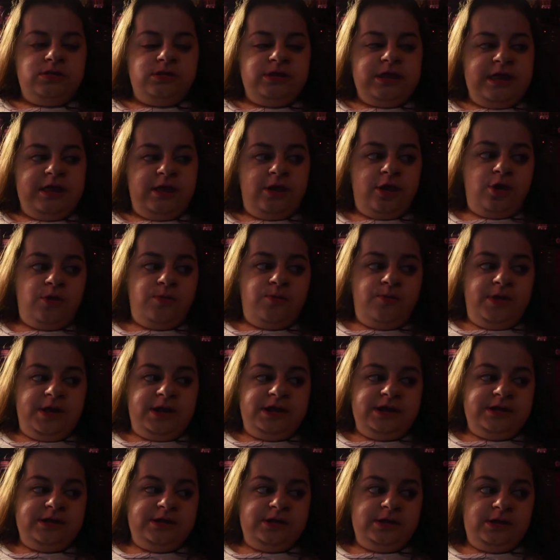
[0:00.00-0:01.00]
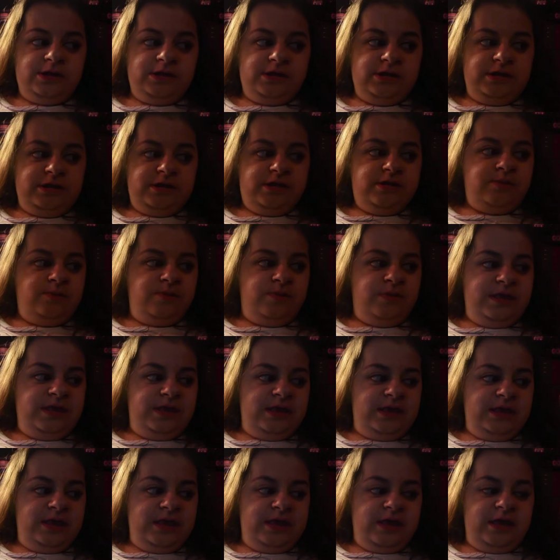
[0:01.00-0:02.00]
take her medicine and
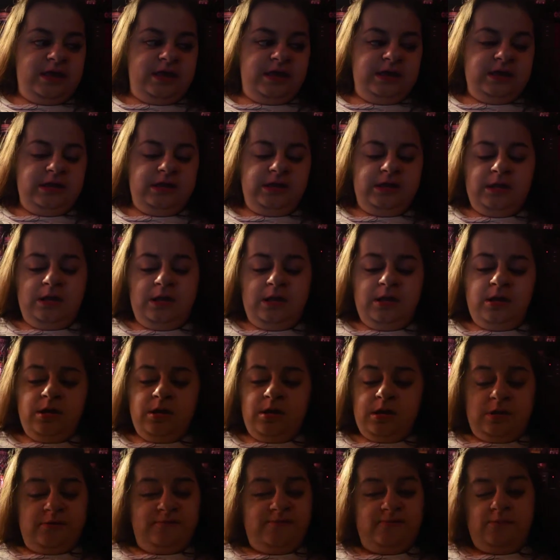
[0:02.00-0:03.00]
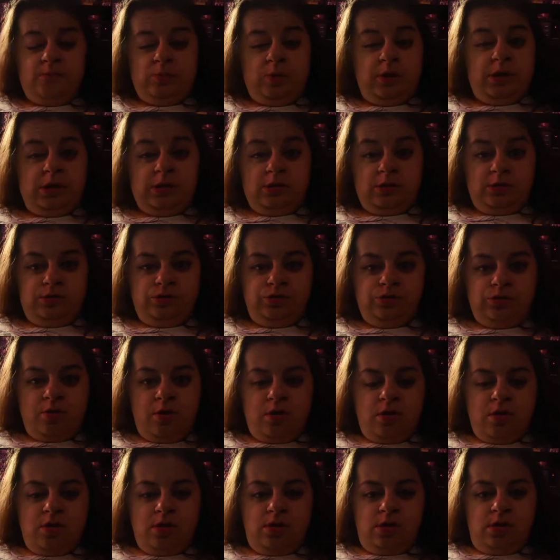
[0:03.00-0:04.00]
be a regular
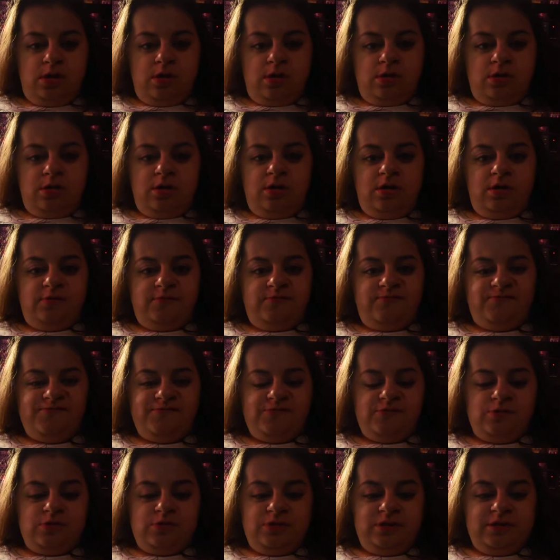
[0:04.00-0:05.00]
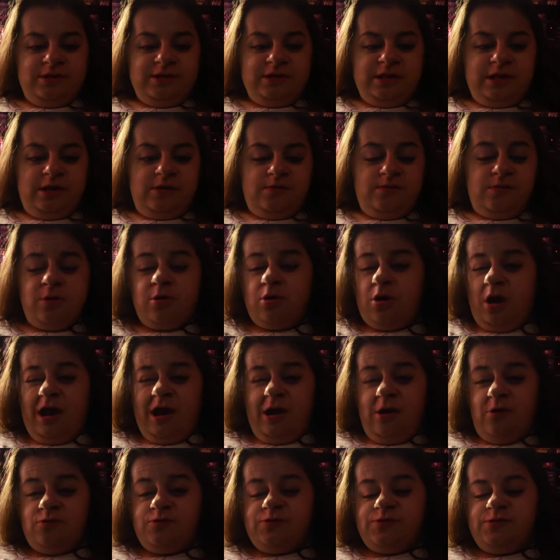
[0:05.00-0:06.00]
dog for the sake of her
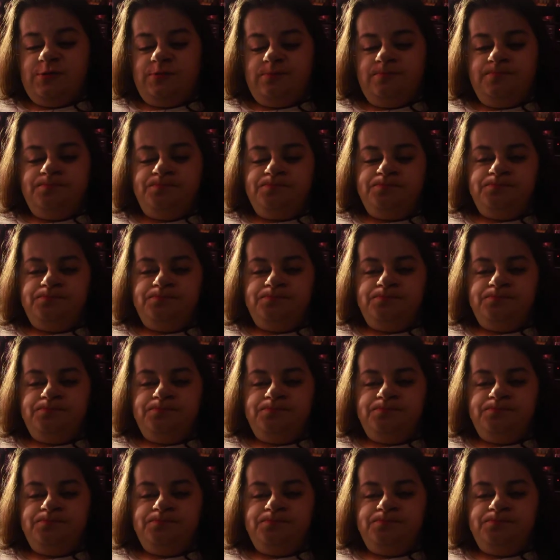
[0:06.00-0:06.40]
health.